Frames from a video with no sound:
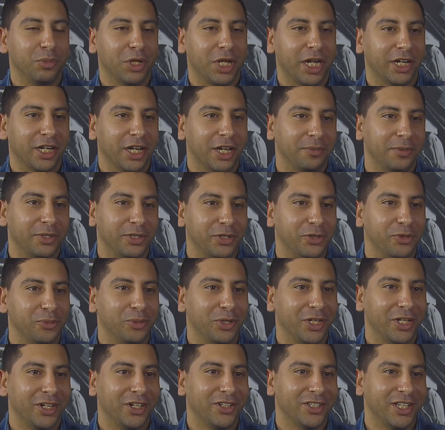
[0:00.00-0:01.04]
all of the Black
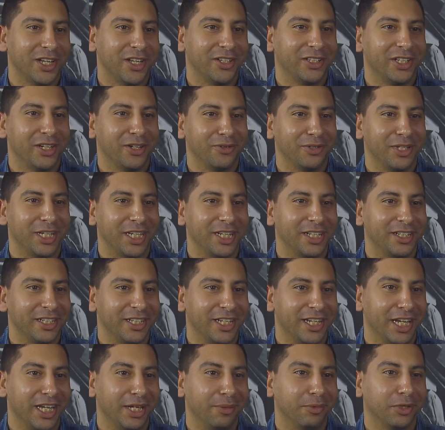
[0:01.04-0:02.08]
Ops 2 players out there when
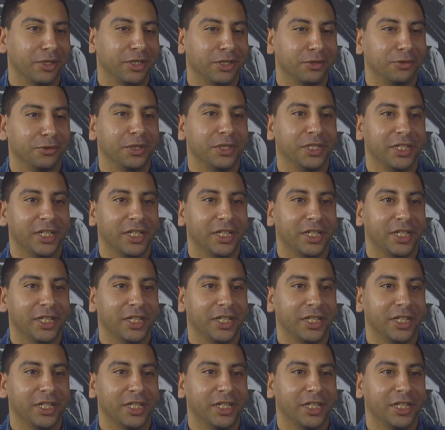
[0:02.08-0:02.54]
they get the game are